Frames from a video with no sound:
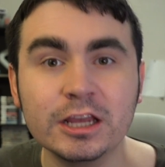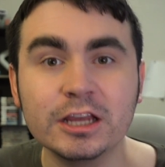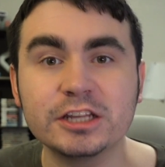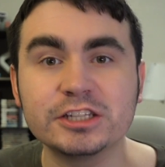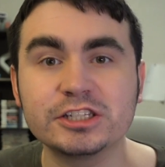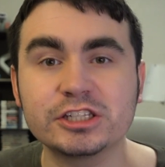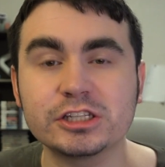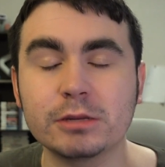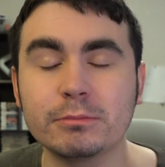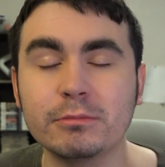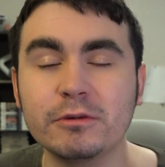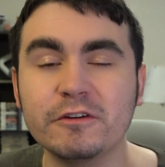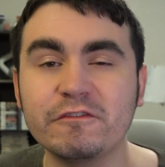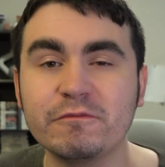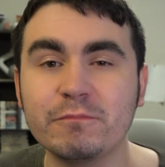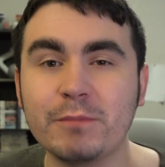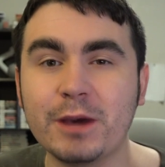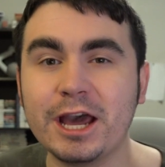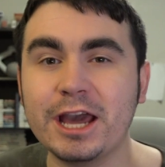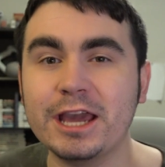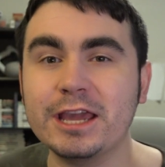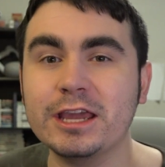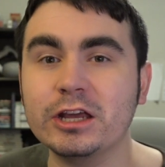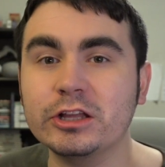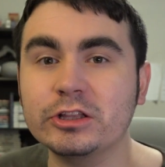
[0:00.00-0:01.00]
some of
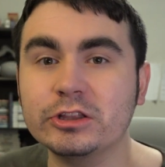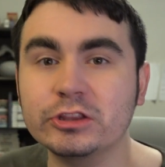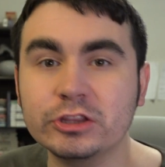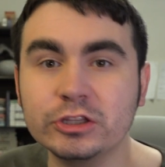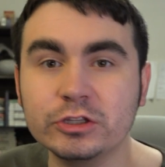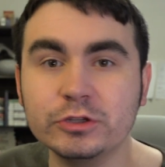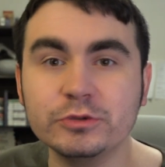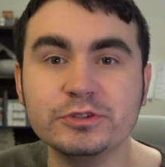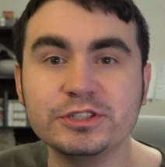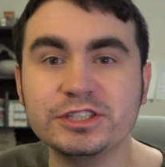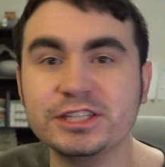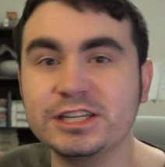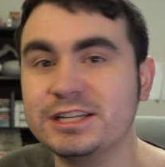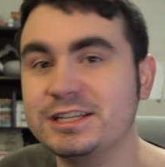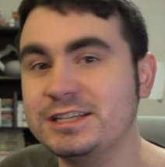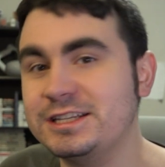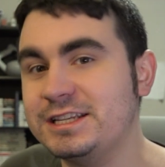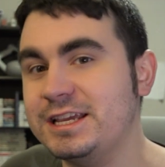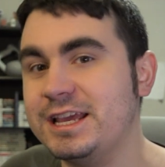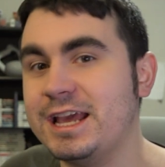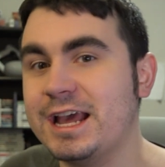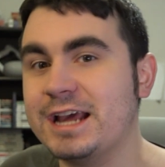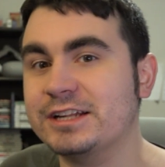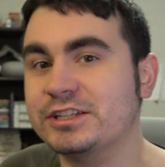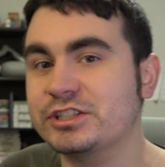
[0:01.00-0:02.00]
my loose
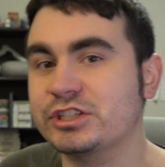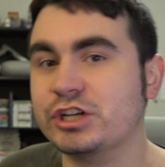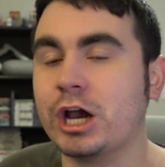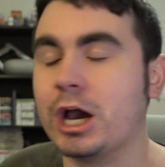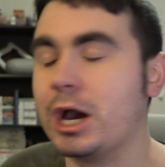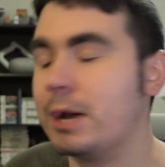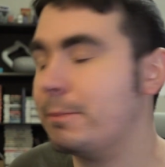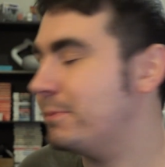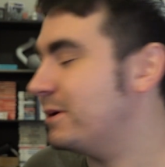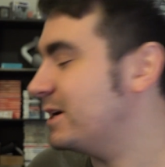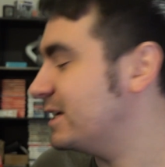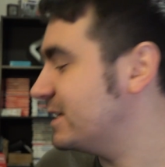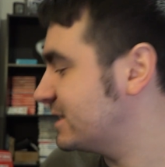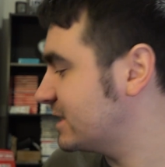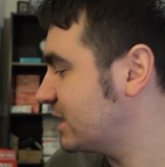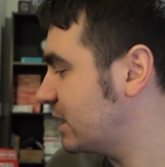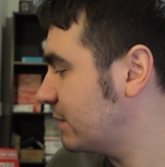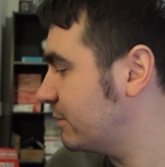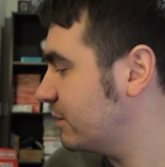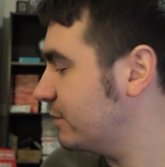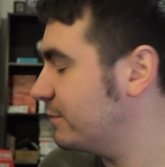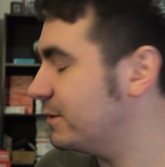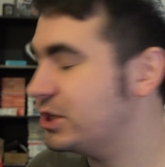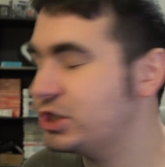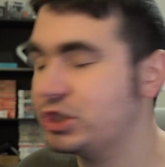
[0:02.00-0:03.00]
DS copies. And I'm
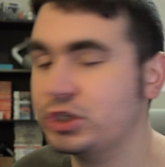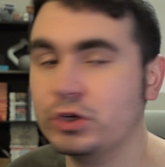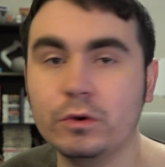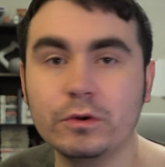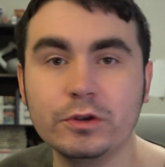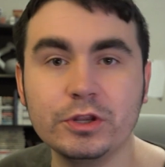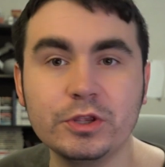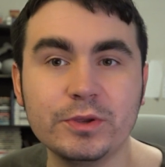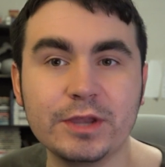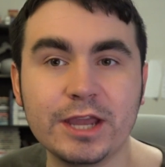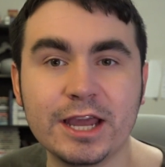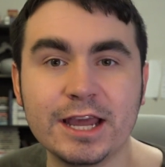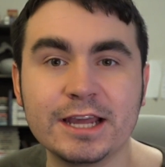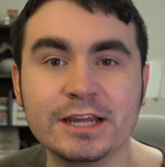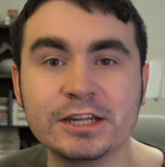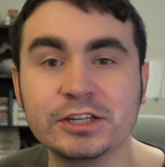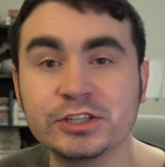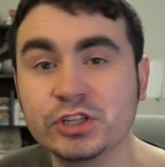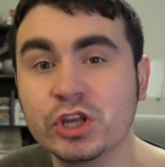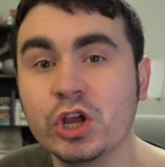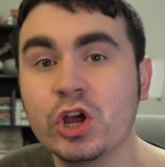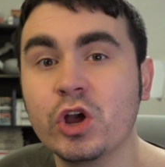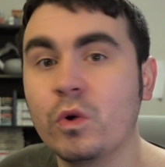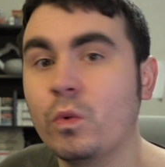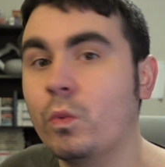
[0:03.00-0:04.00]
going to be showing you
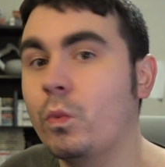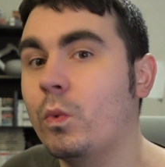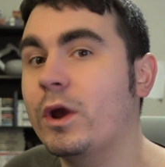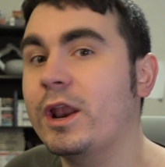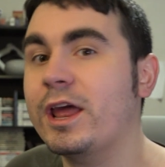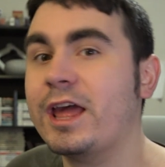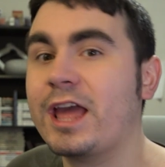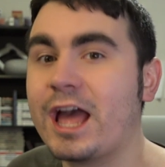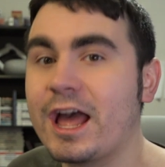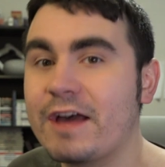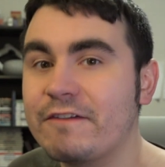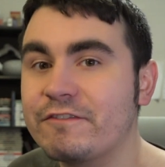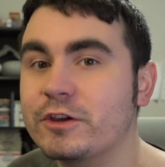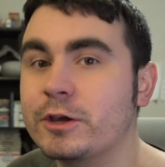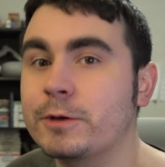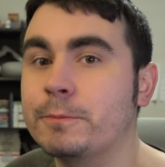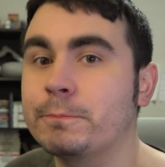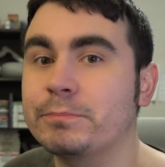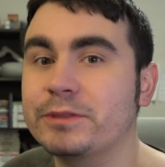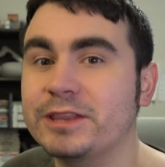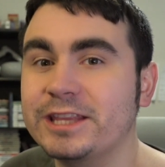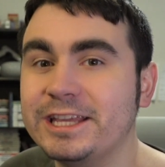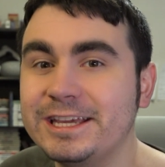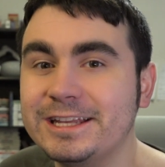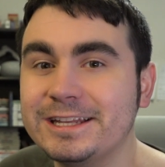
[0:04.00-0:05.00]
guys what I have
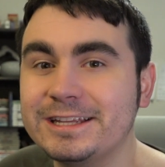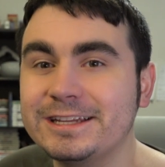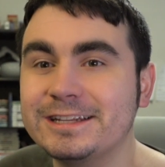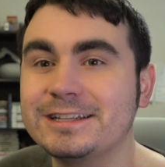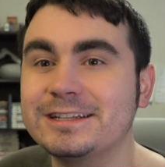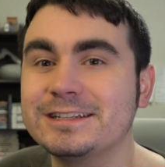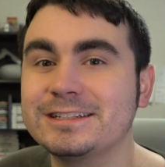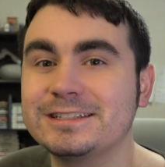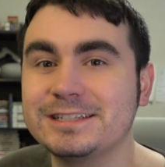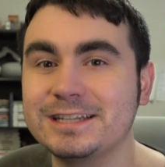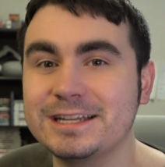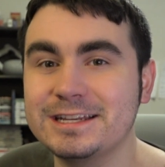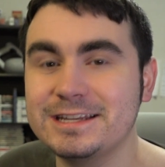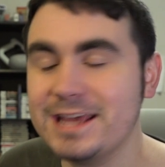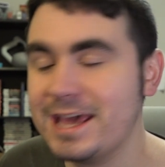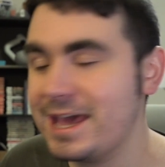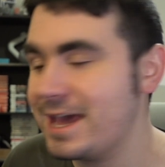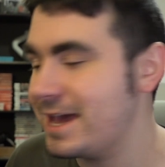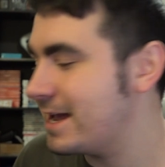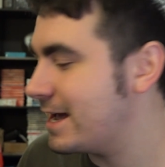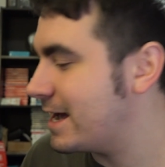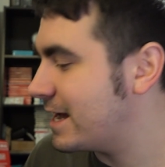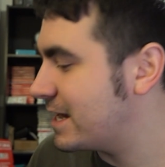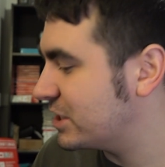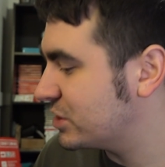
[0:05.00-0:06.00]
completed
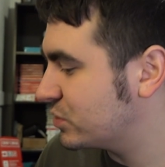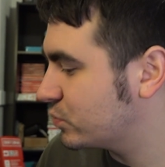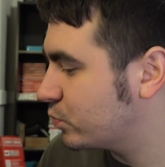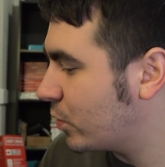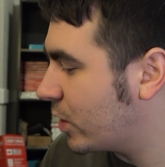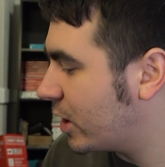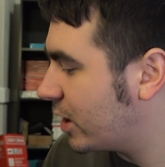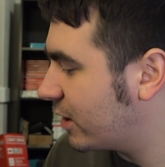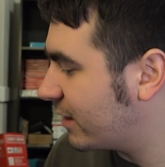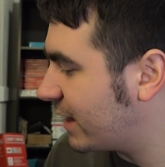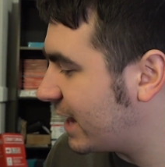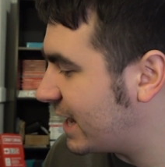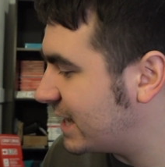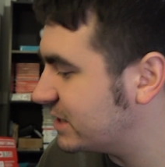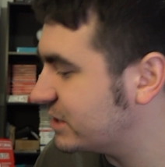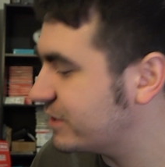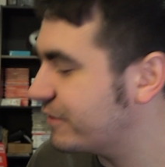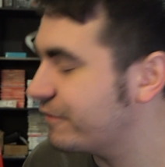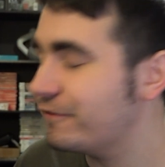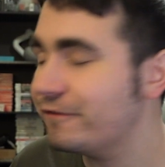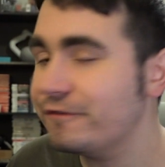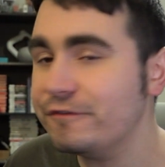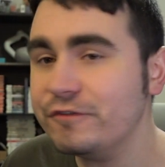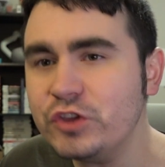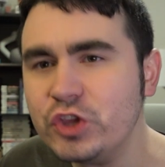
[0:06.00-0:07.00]
today, as well as a
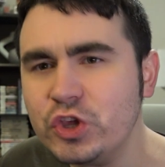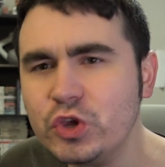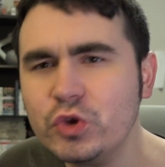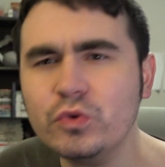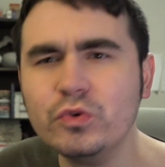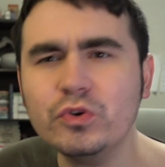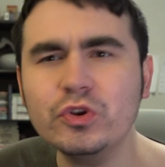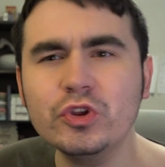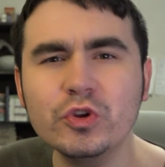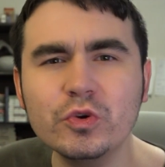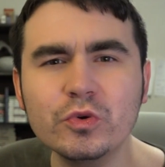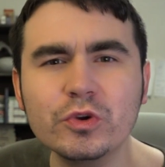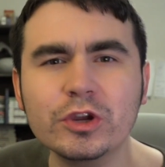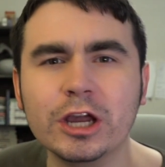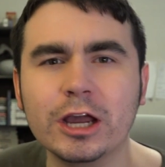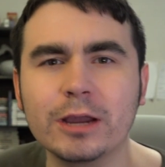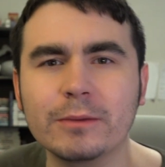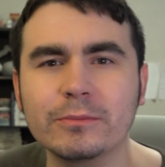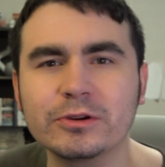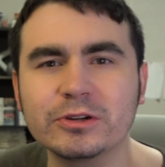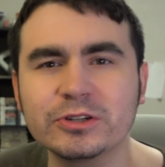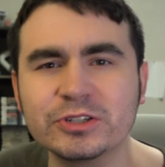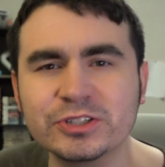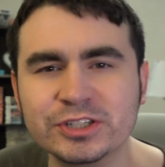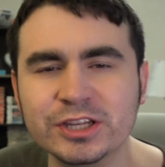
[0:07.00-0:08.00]
few
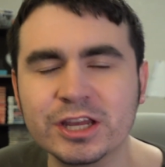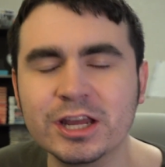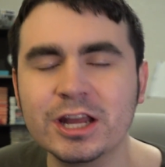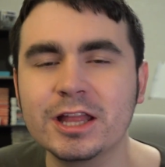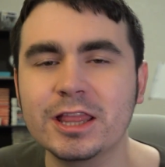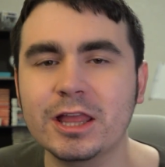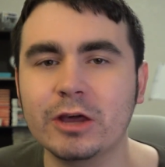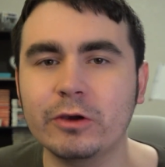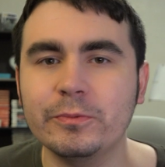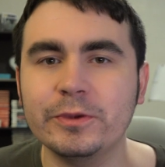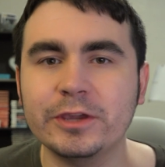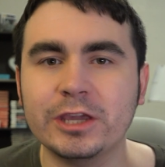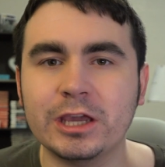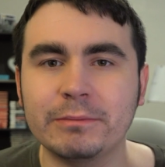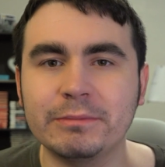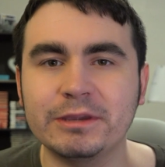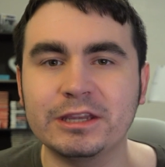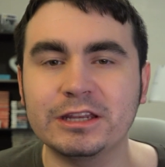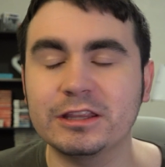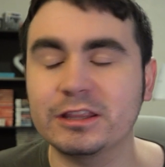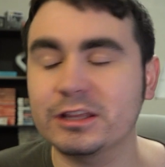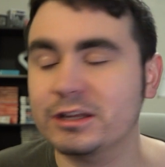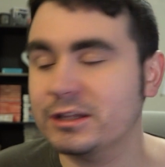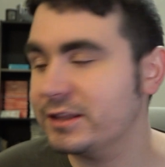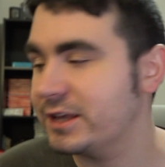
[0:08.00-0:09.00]
newcomers that will be coming
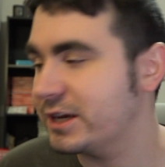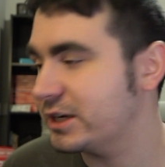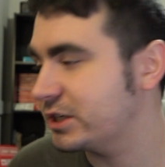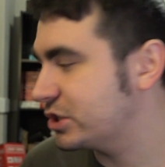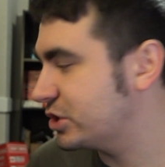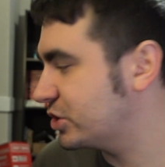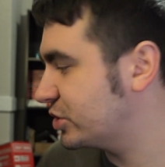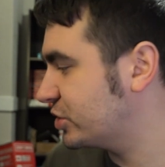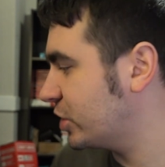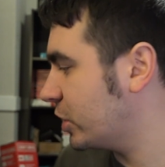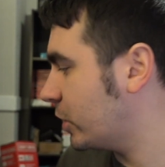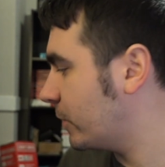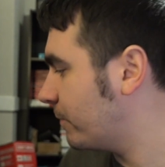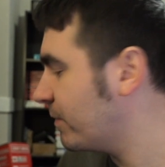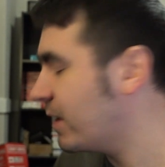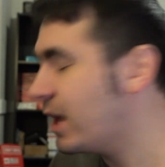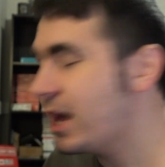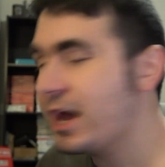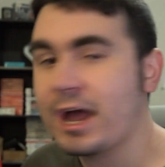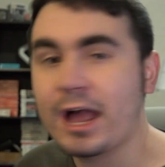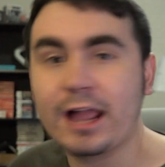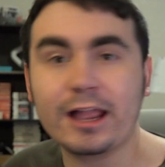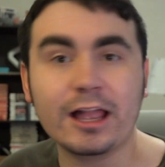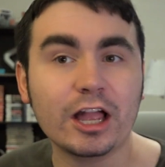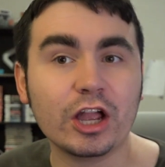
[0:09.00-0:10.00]
into the collection. So
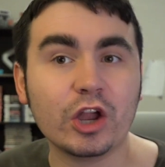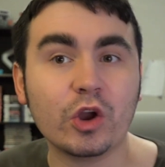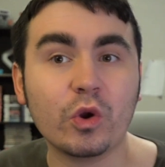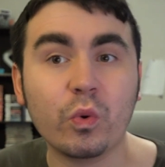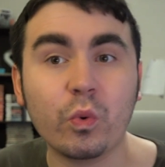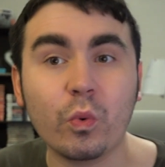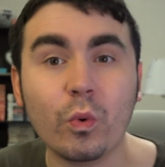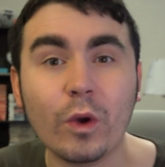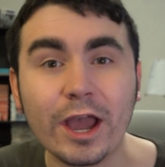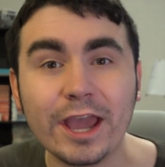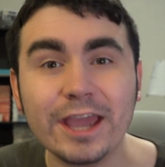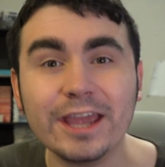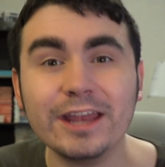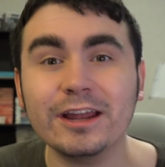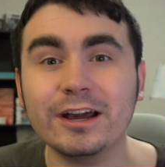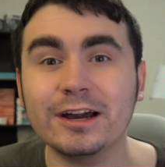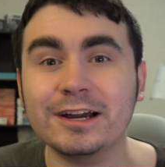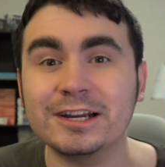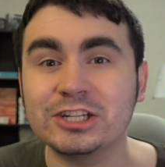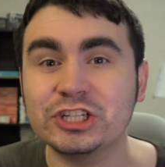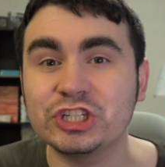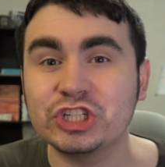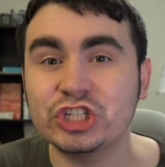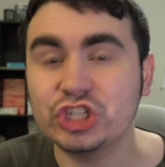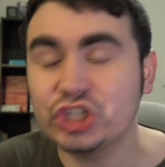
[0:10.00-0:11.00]
I got quite
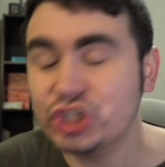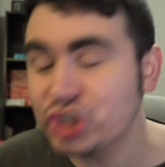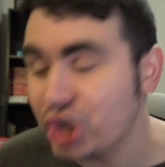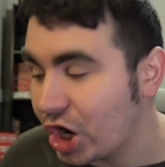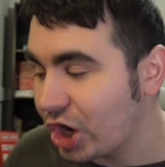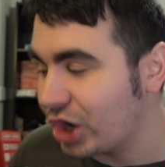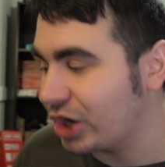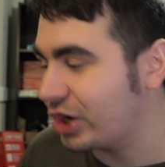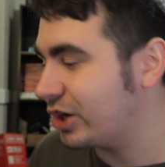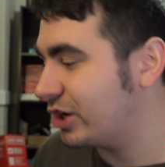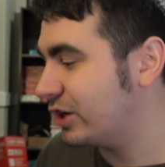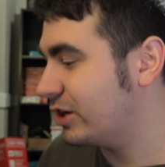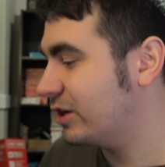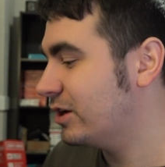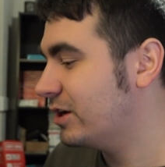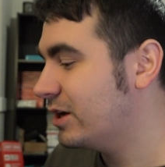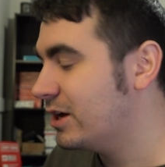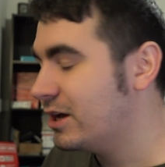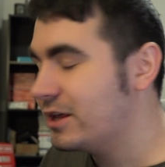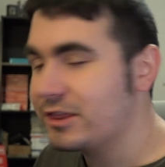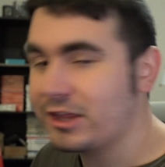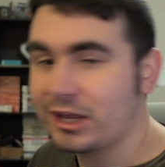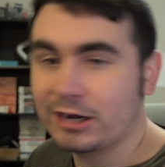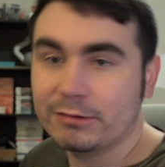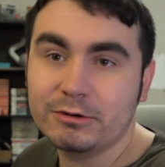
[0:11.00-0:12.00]
a chunk
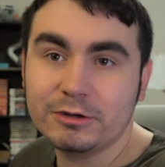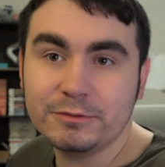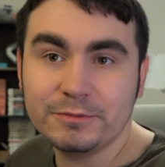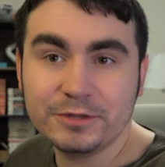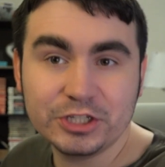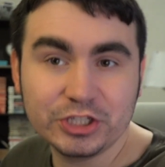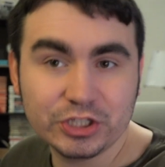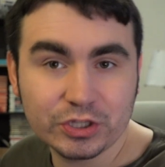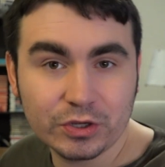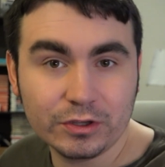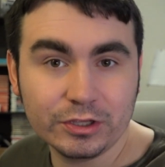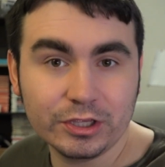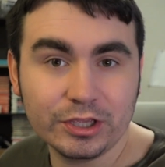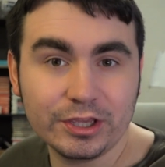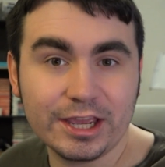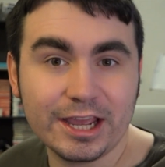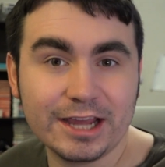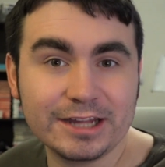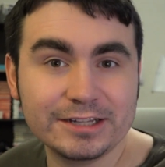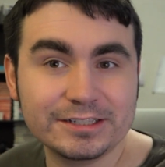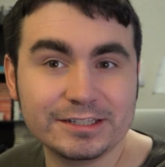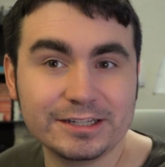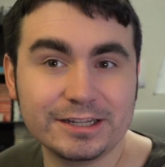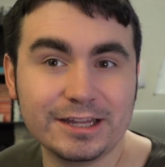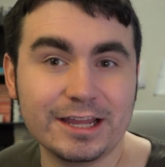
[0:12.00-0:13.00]
that I'm going to be showing you
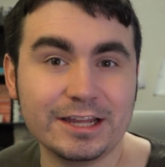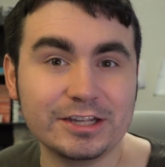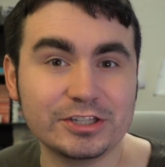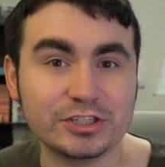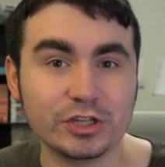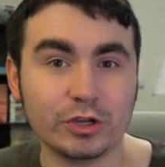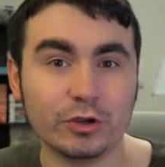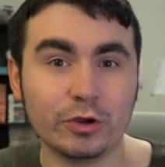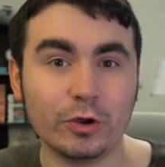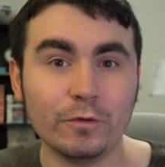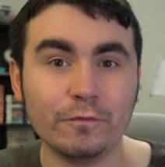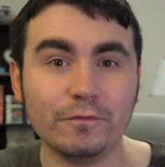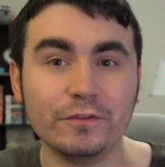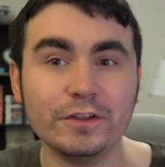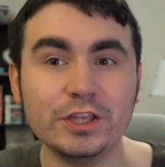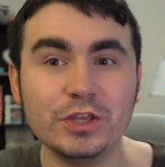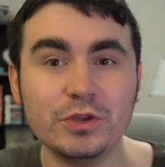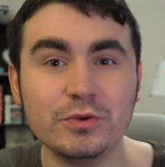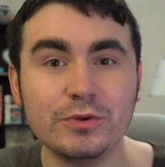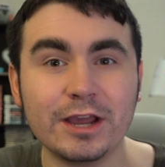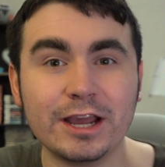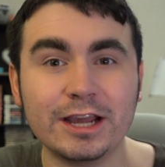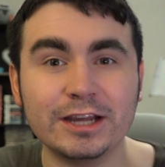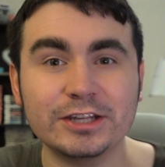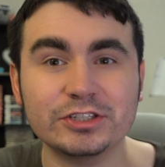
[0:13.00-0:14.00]
guys today, so hopefully you
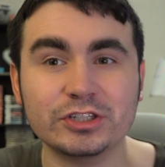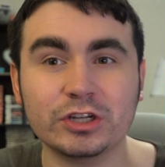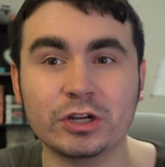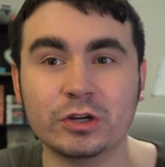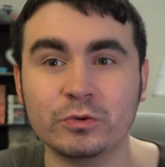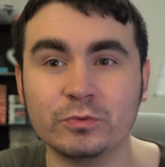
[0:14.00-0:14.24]
guys are